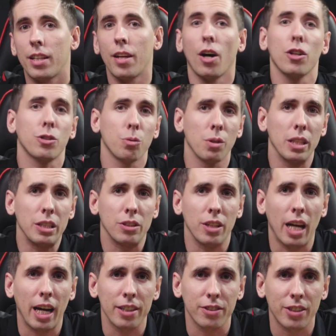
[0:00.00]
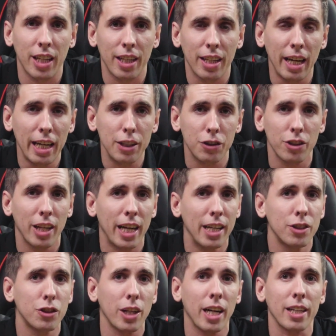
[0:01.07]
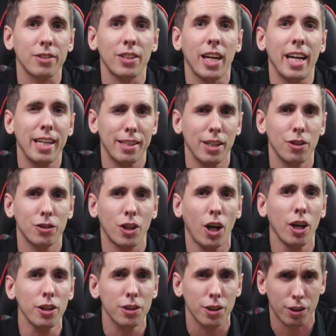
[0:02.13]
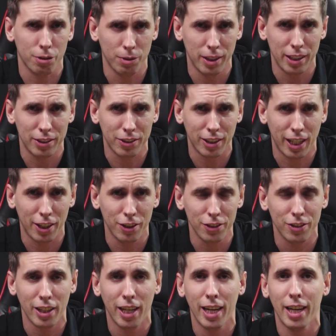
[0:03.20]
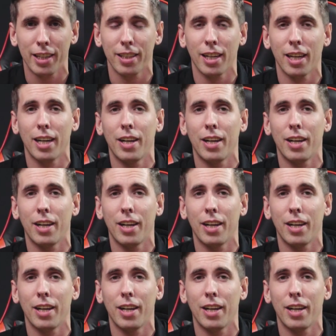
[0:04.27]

They also released an iScan H and HX handheld color 3D scanners, and